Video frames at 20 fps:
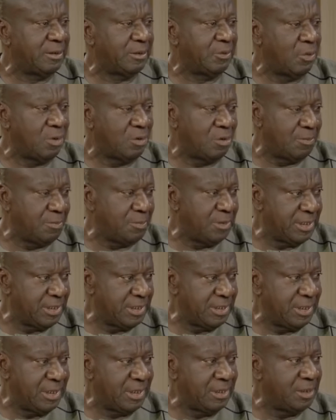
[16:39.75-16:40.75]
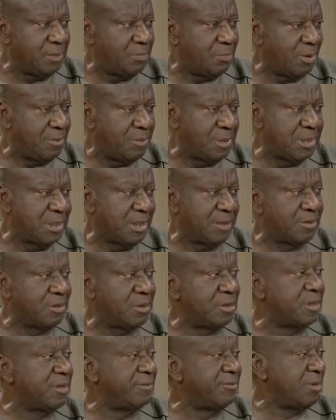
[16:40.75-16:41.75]
in the public
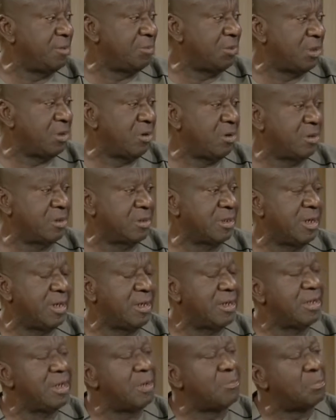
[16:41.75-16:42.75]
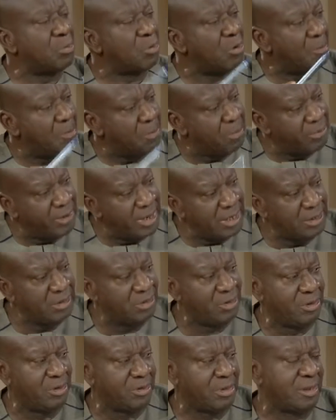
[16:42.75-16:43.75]
sector, simply because the
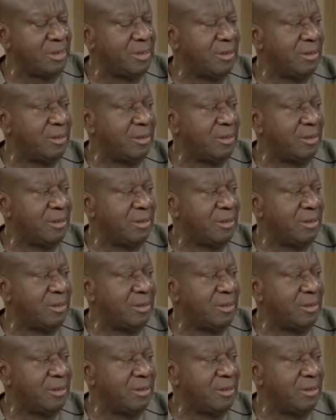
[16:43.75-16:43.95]
proprietors